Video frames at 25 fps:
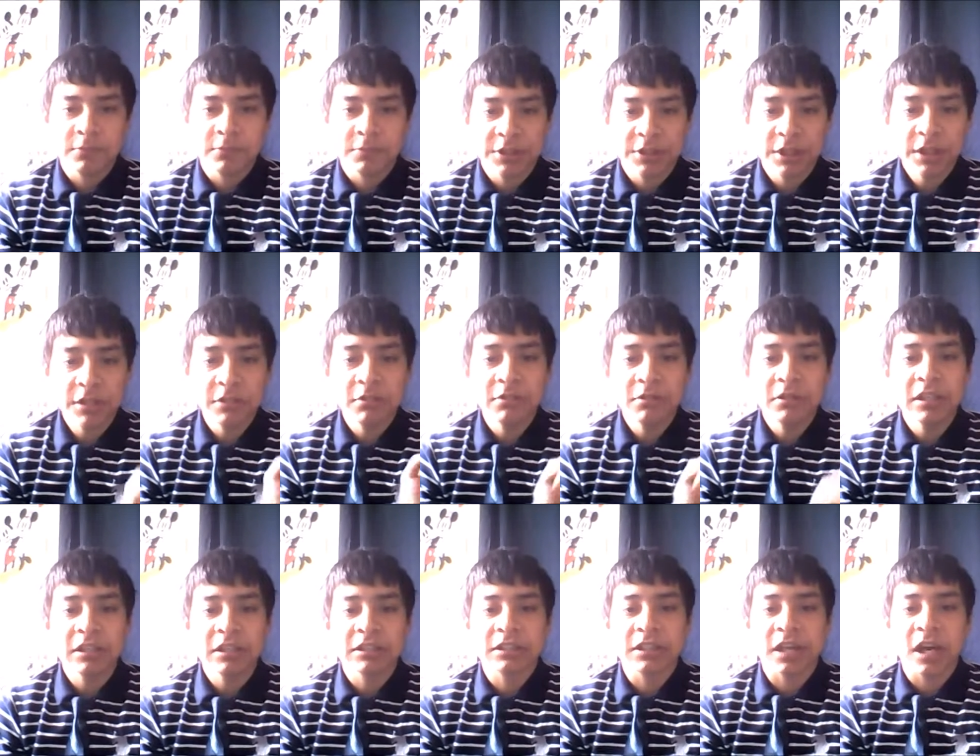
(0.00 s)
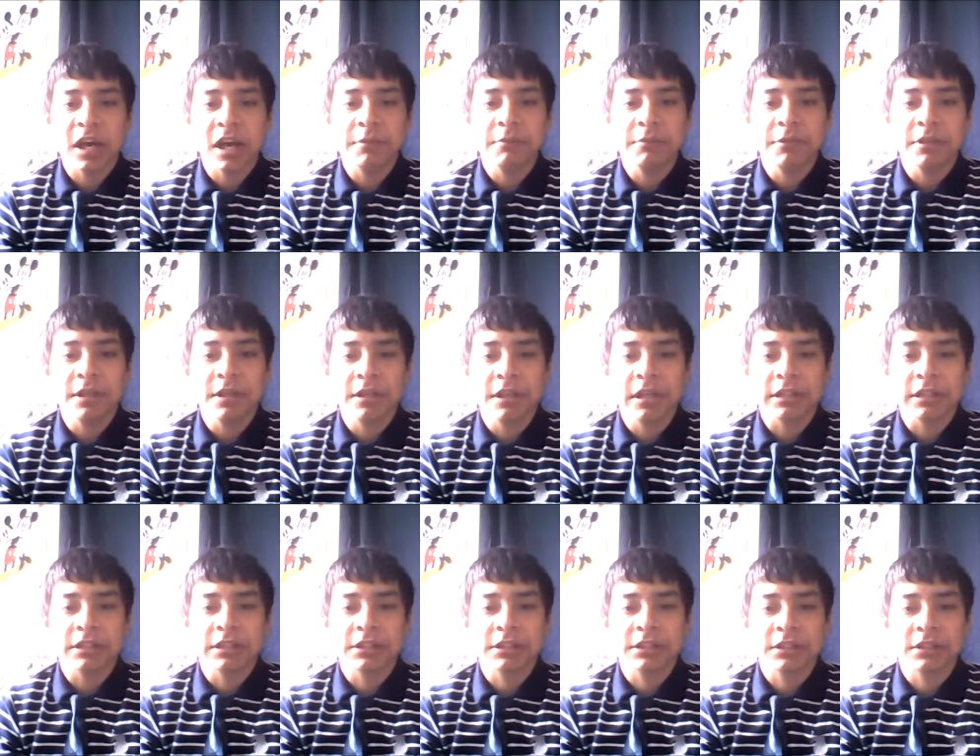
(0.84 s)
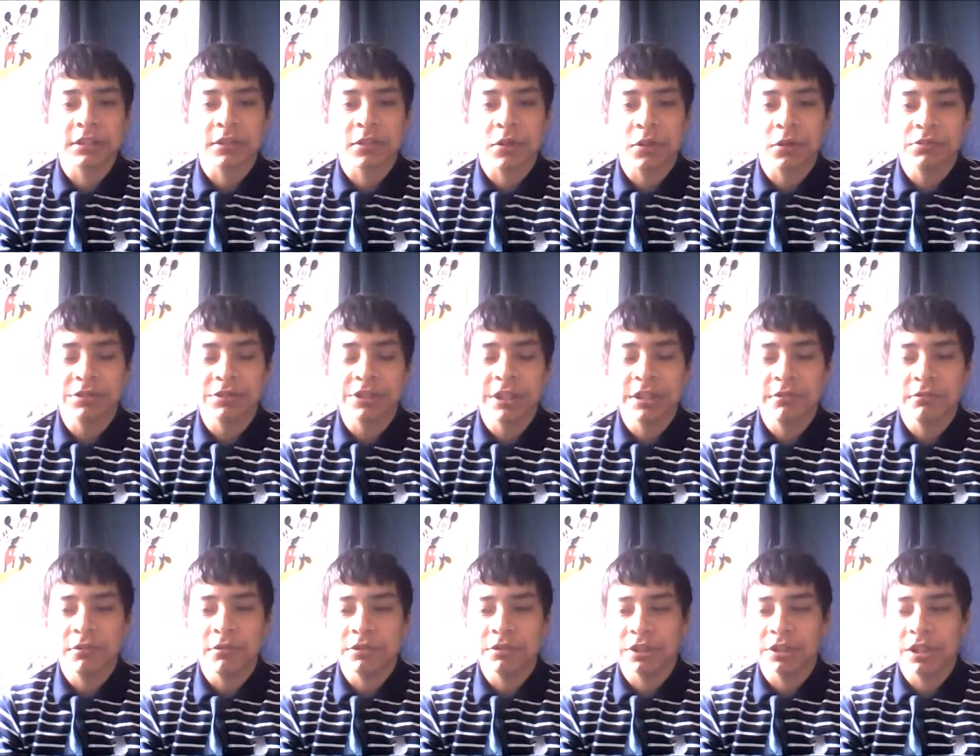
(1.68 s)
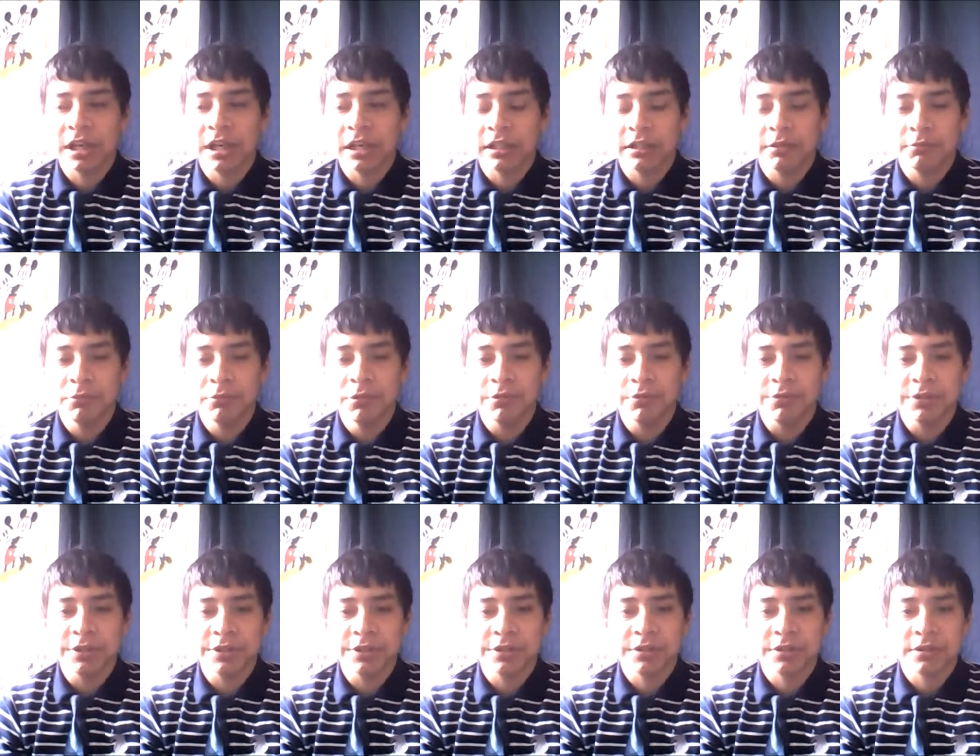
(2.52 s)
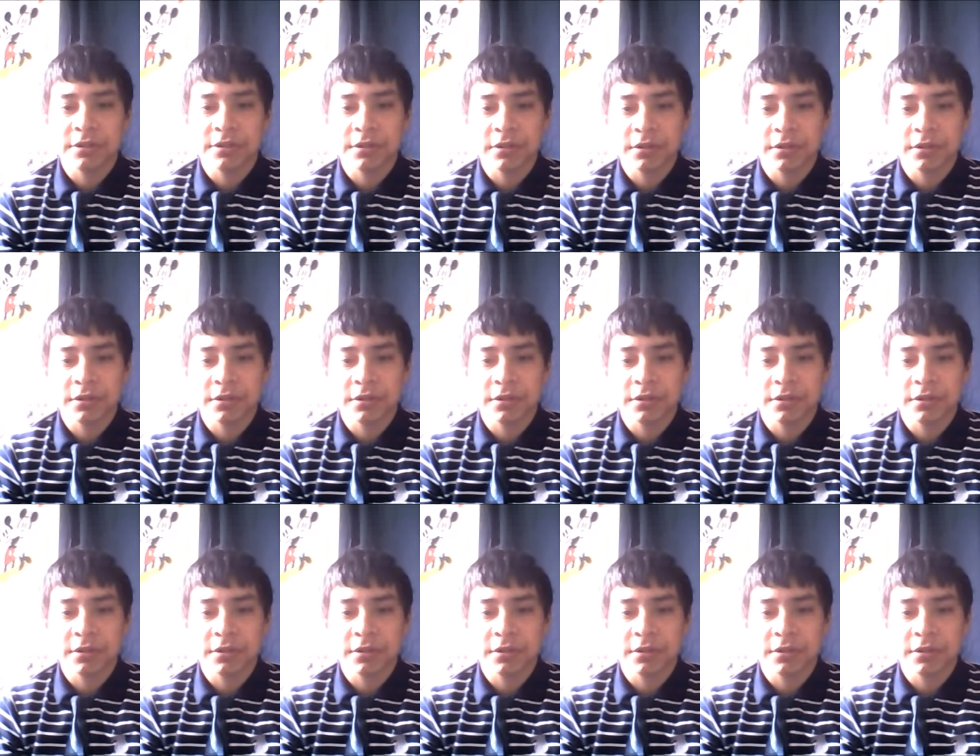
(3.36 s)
See you next time in the next Jose Rocha and the Movies.